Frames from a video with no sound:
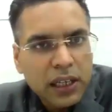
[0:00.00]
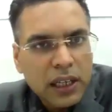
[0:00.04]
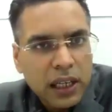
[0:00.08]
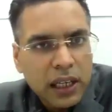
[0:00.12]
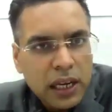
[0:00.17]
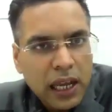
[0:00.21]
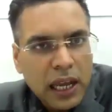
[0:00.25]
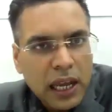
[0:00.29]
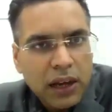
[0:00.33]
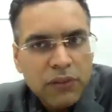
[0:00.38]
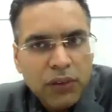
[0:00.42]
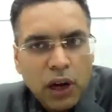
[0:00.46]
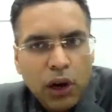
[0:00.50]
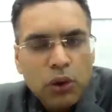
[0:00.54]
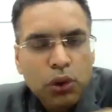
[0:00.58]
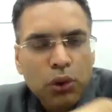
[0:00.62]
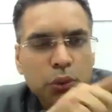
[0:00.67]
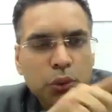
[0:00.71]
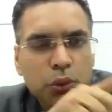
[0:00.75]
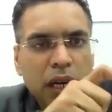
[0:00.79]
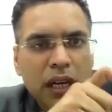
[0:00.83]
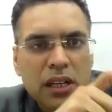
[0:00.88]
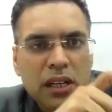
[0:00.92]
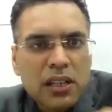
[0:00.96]
that can have, how
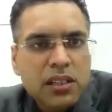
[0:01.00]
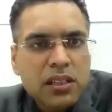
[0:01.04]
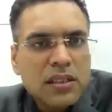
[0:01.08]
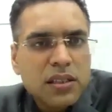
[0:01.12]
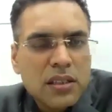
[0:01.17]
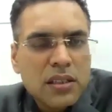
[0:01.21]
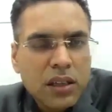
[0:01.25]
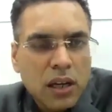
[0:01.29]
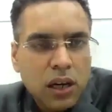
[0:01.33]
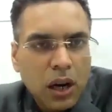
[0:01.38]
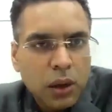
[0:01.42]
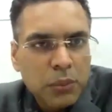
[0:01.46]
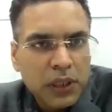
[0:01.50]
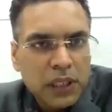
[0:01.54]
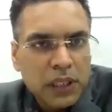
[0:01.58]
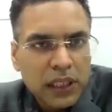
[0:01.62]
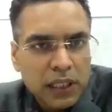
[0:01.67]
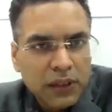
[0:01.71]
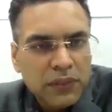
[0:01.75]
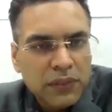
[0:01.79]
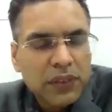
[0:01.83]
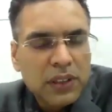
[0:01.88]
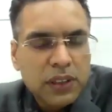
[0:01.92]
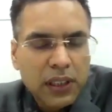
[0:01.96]
do we address this
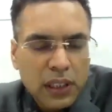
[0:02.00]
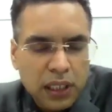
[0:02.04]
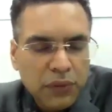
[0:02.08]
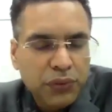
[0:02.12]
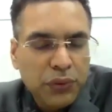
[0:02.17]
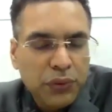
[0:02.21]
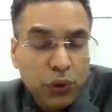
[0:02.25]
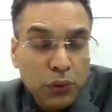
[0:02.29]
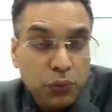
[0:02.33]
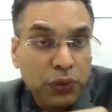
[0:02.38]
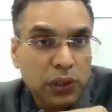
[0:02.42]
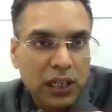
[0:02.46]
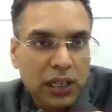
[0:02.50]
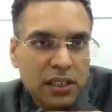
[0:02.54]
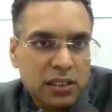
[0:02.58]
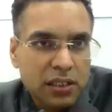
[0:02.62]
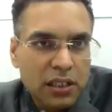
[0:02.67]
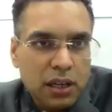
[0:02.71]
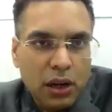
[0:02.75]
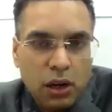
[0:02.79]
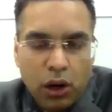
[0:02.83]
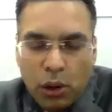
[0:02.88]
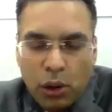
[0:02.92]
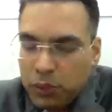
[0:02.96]
anomaly if you feel it
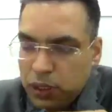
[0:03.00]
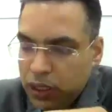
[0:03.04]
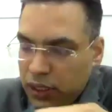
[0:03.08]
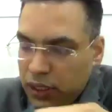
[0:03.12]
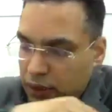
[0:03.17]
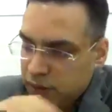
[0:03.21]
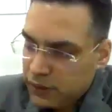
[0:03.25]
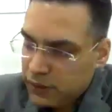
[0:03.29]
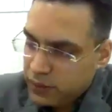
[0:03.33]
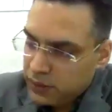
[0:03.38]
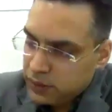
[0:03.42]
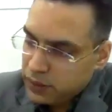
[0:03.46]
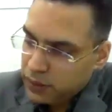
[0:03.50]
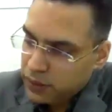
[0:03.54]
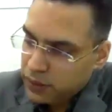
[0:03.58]
is an anomaly?